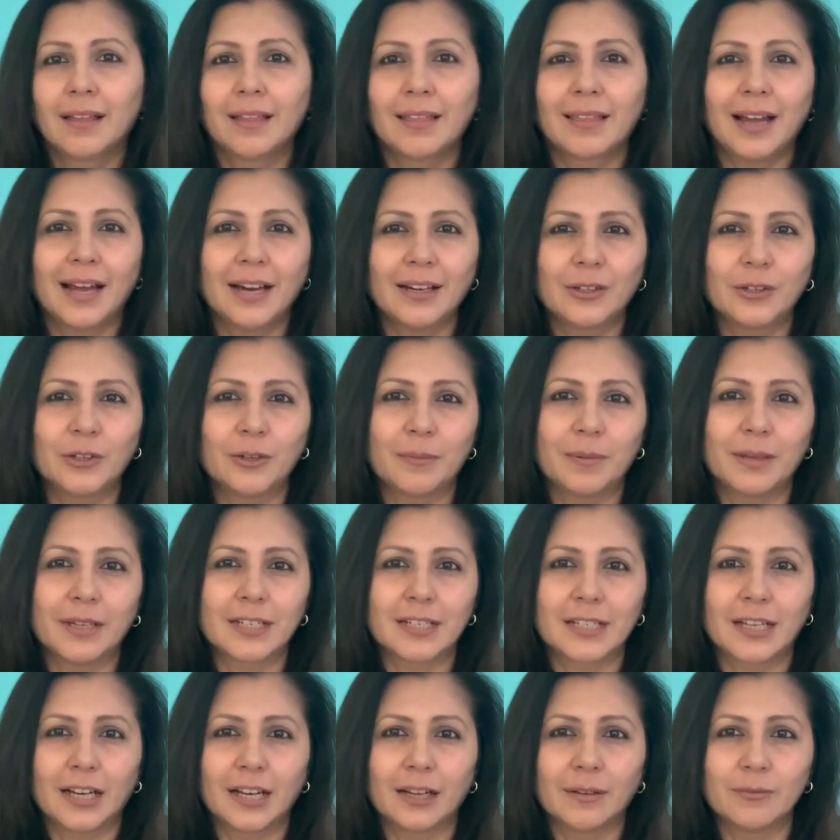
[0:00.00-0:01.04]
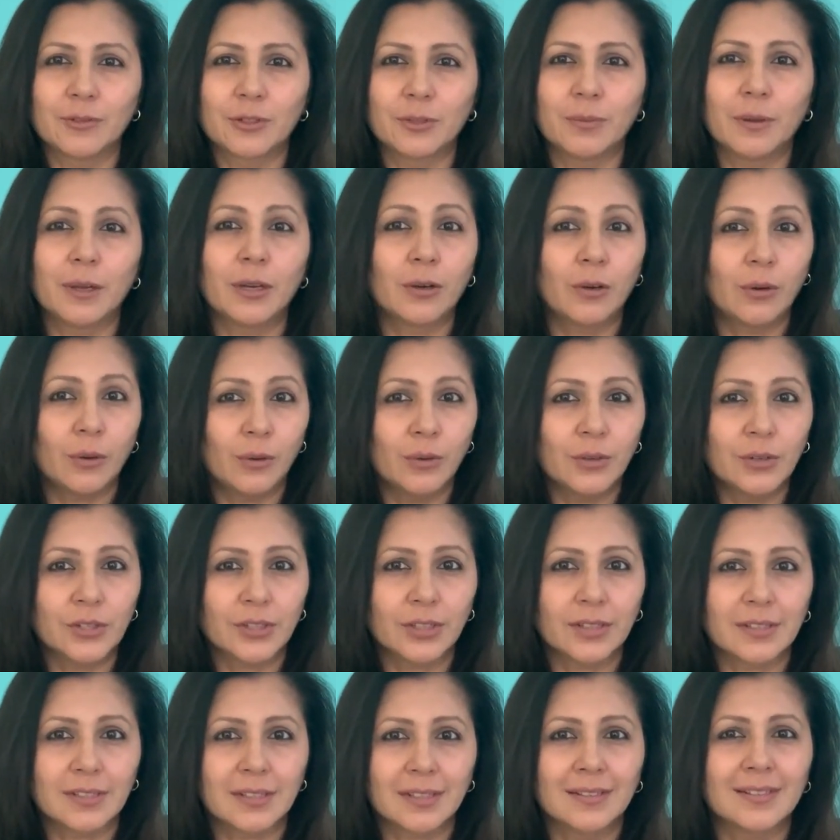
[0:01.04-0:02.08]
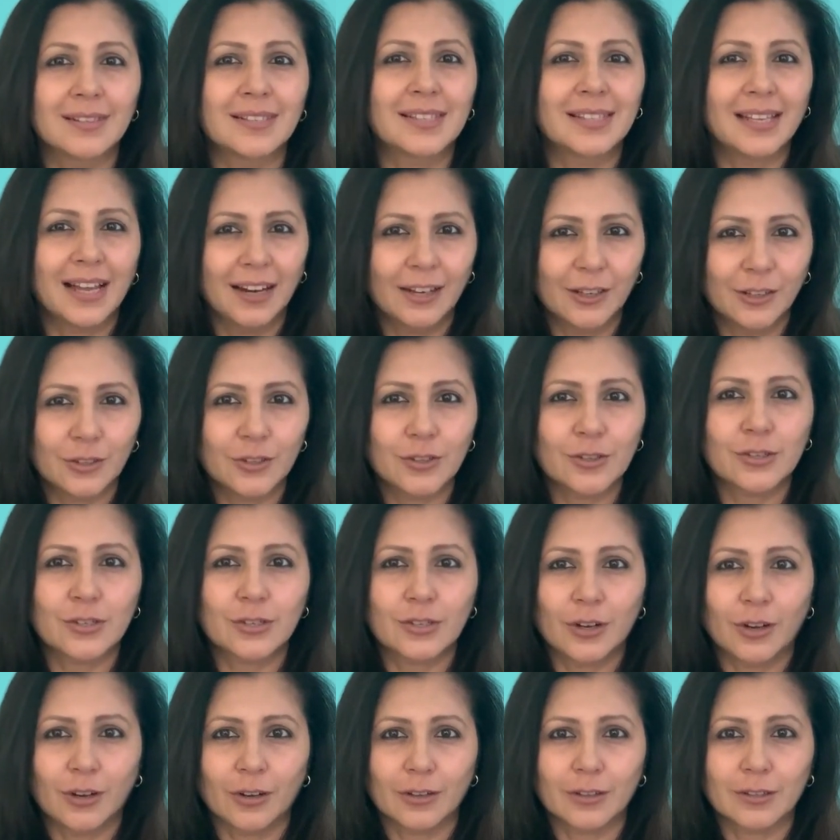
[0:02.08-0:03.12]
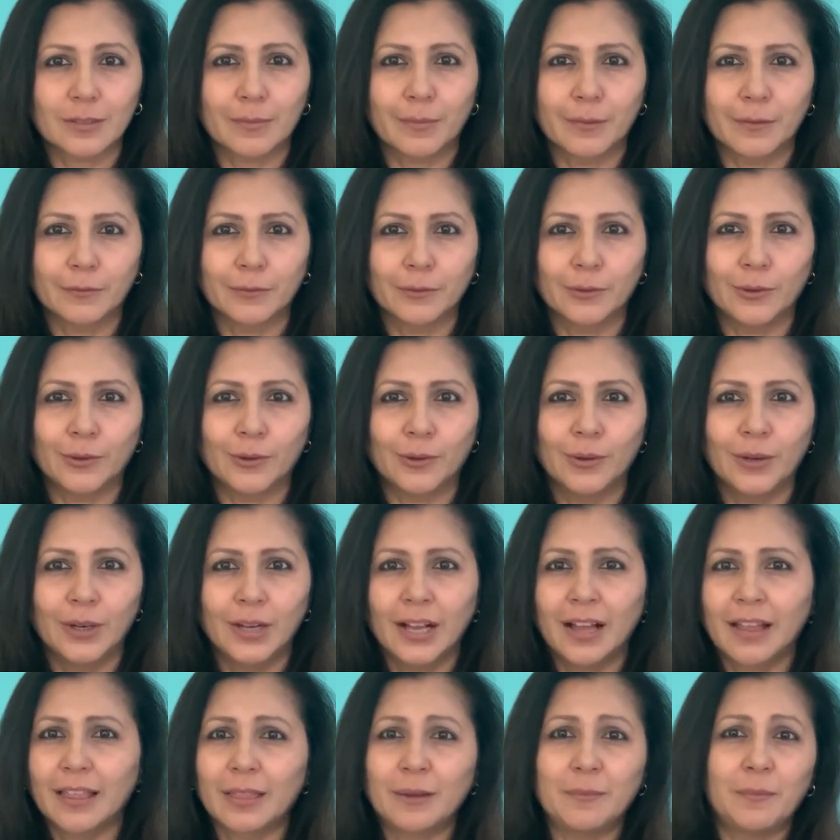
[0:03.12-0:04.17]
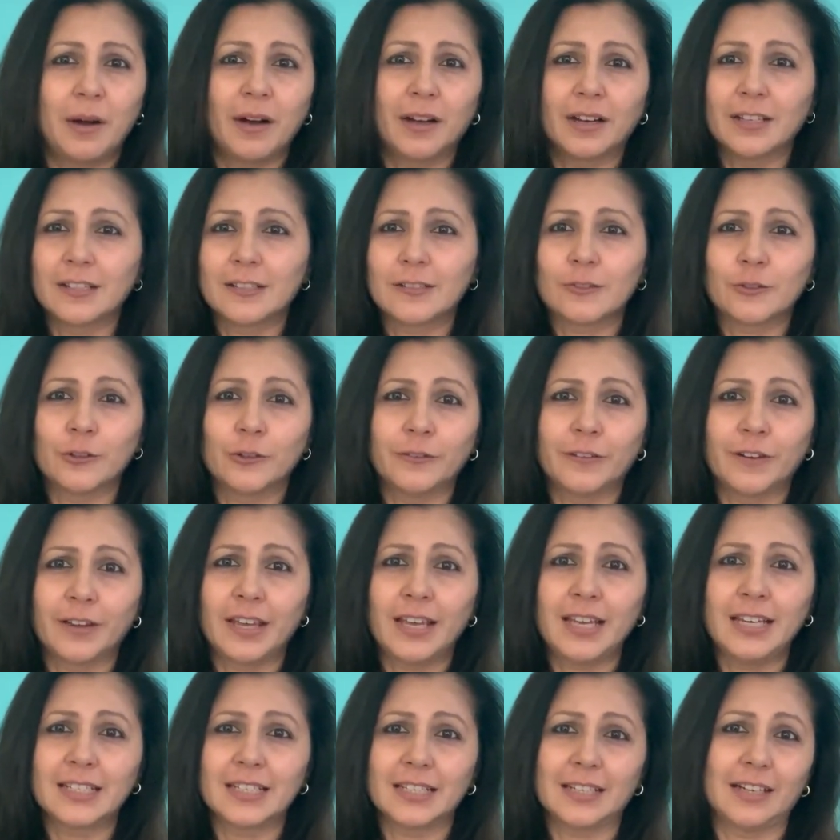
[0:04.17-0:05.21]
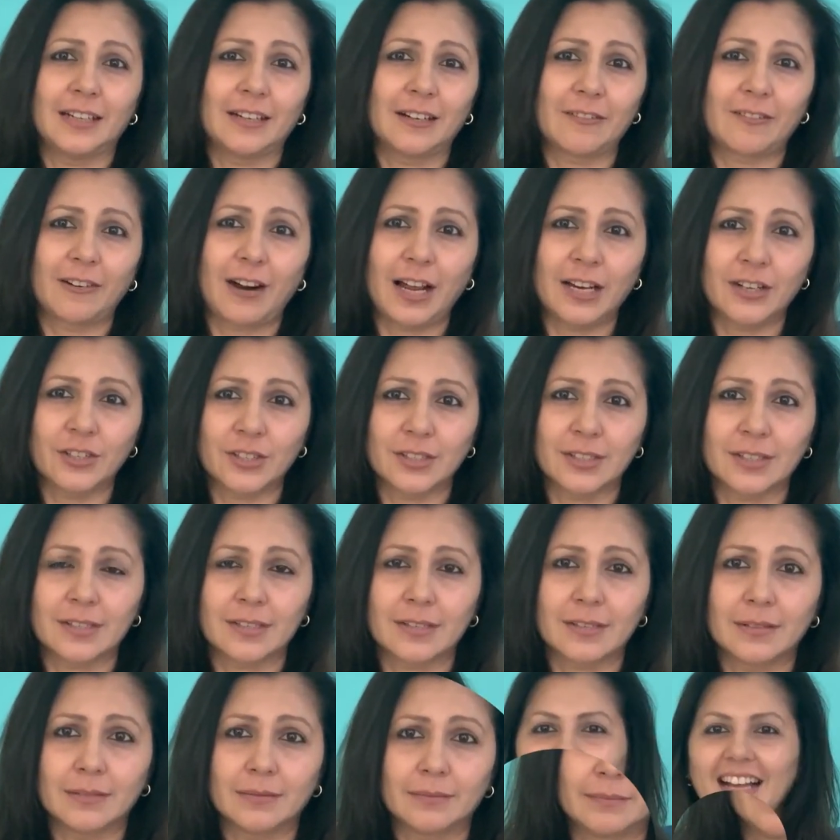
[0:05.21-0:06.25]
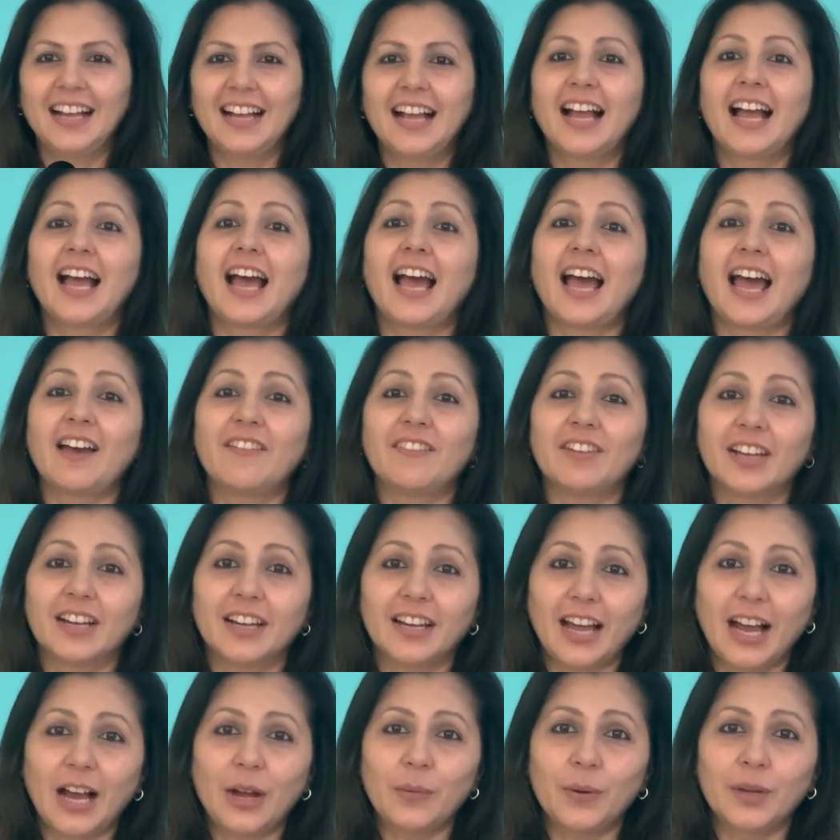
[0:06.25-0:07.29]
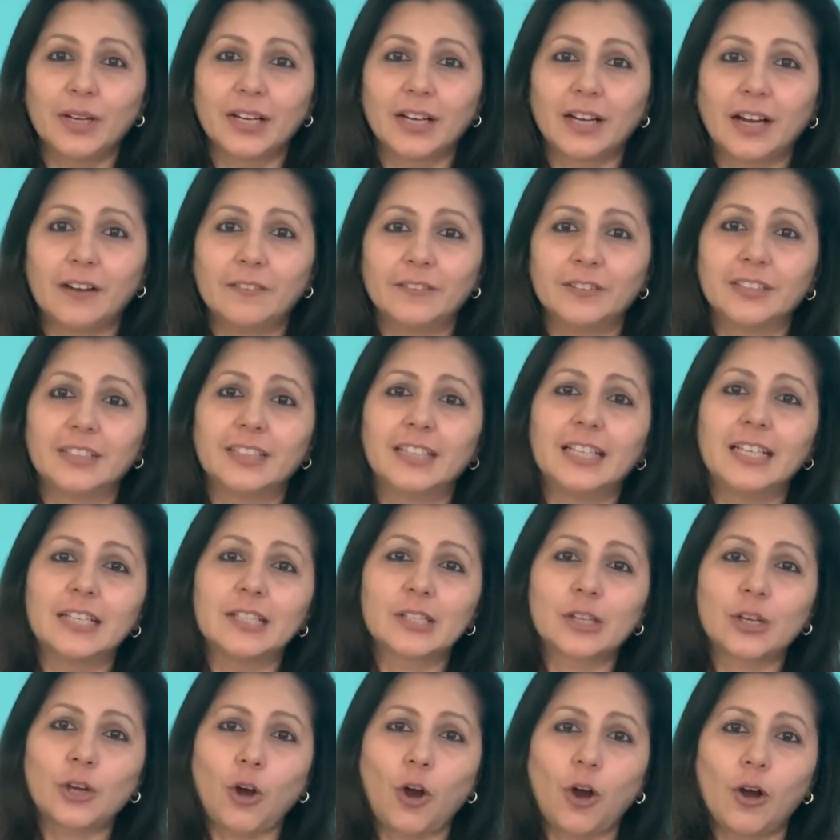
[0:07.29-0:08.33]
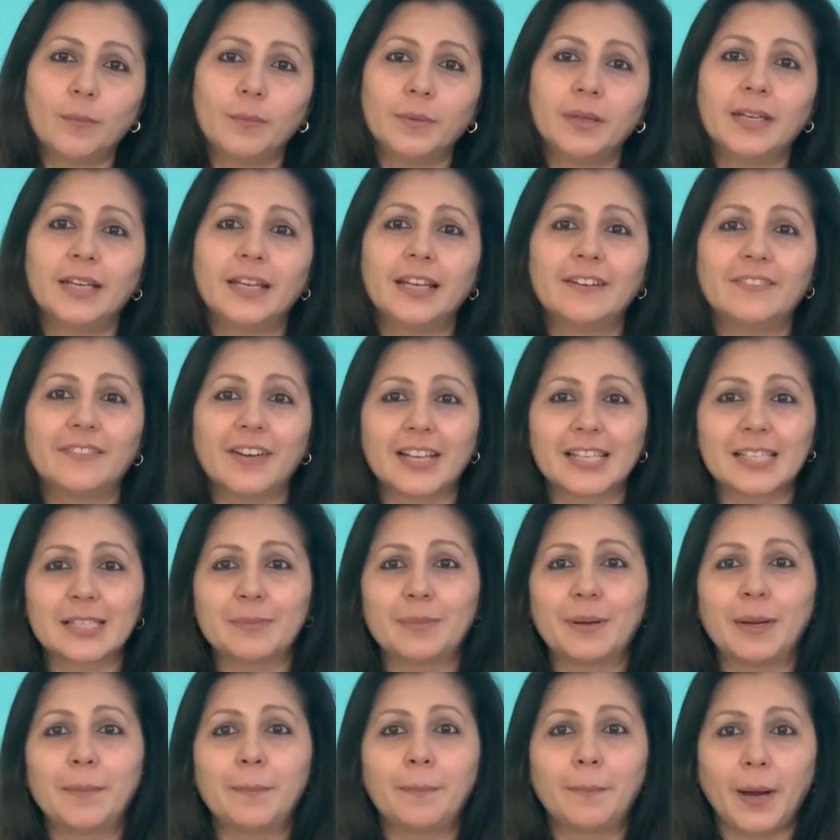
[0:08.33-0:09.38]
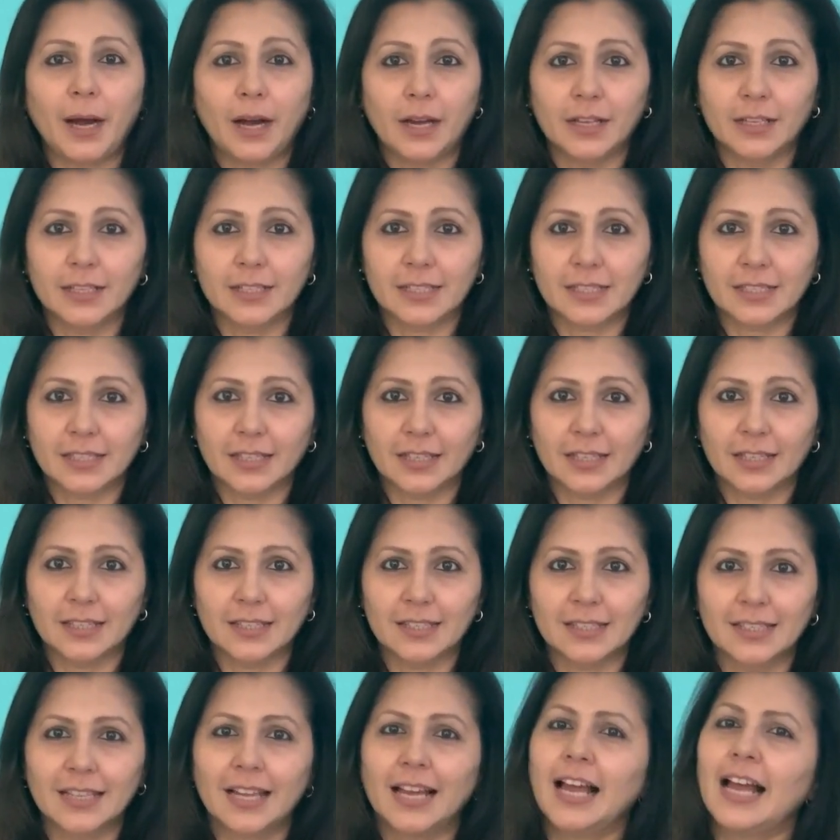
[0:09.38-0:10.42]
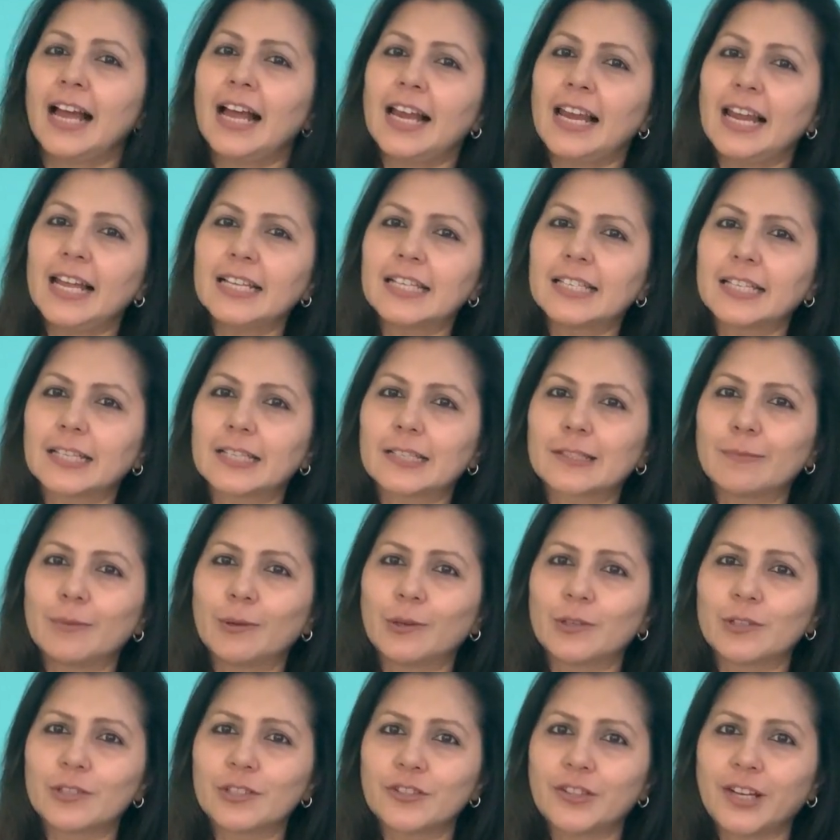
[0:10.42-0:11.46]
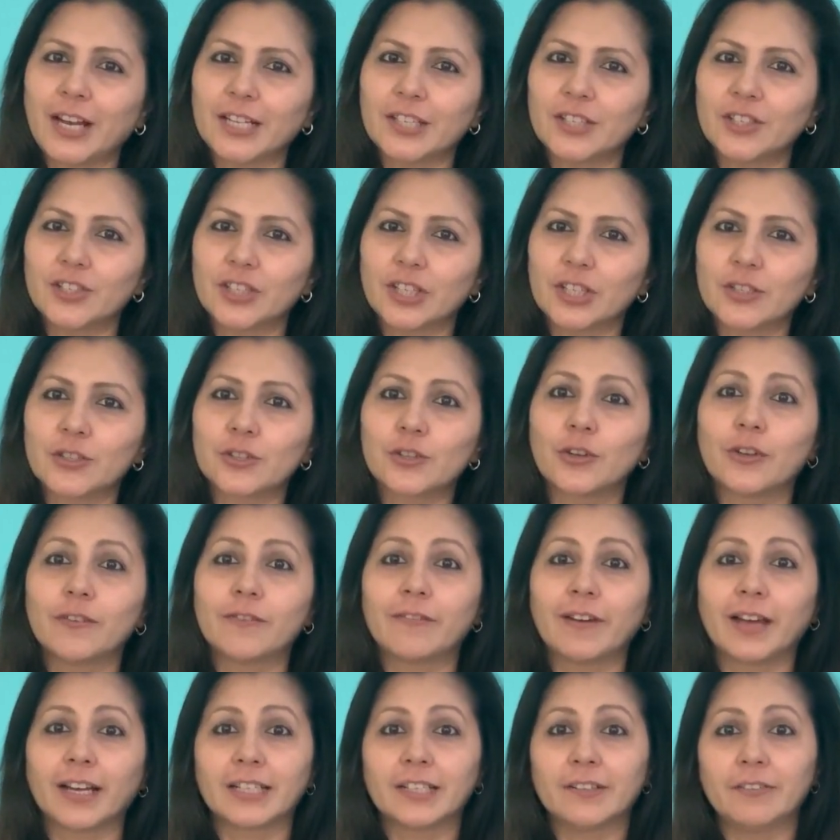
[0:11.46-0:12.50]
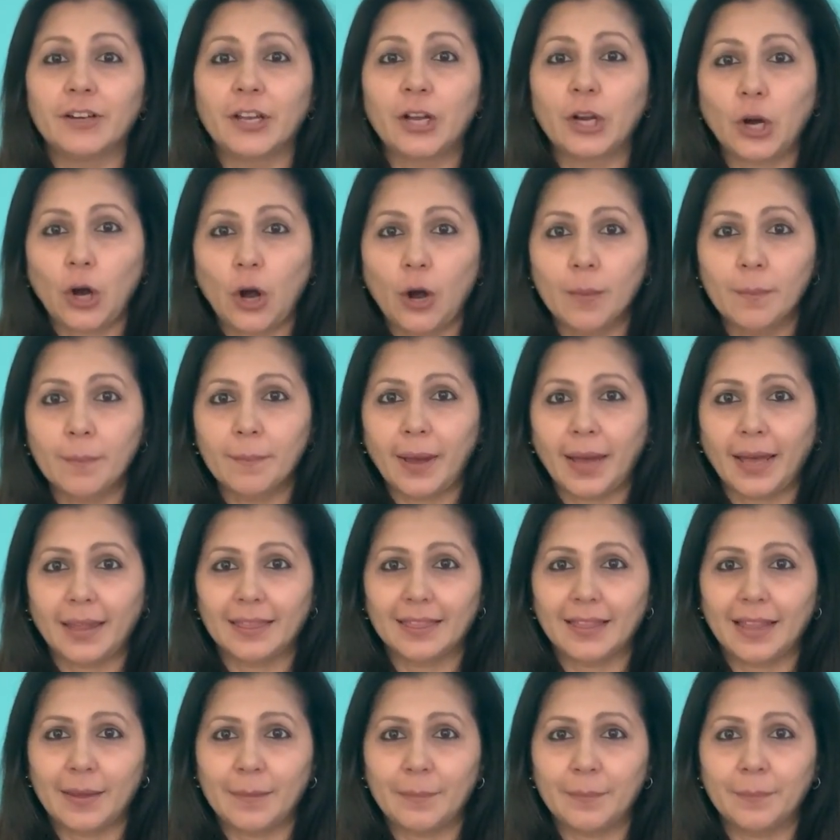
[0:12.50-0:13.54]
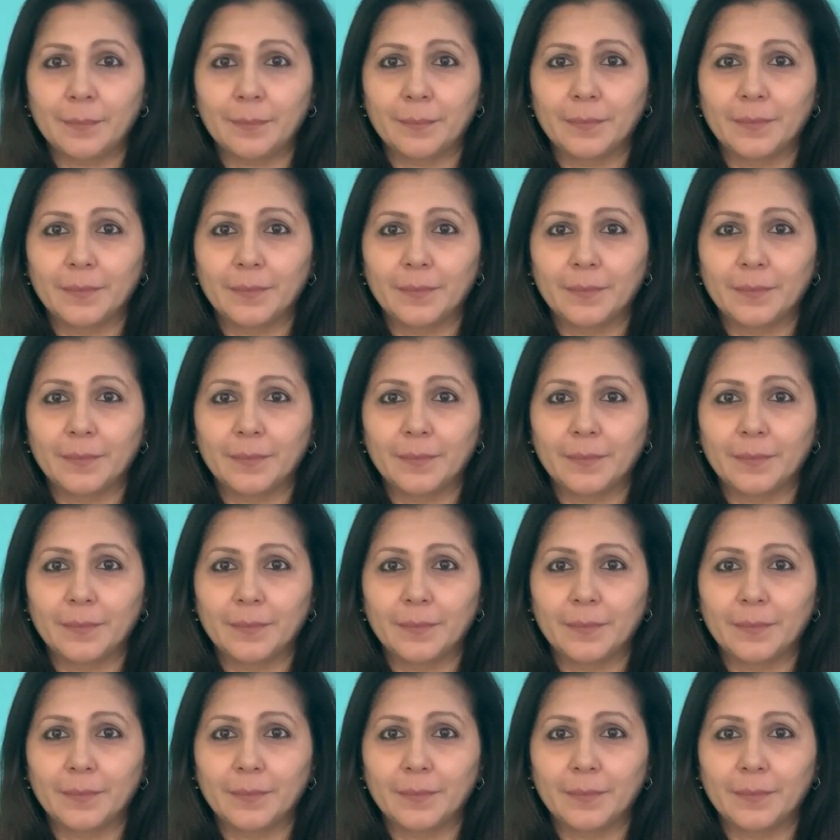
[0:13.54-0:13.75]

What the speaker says: that could be a time to be cautious and sell your stocks before the market is overheated and crashes. Having now uncovered these common investment biases, let's explore strategies to effectively combat them.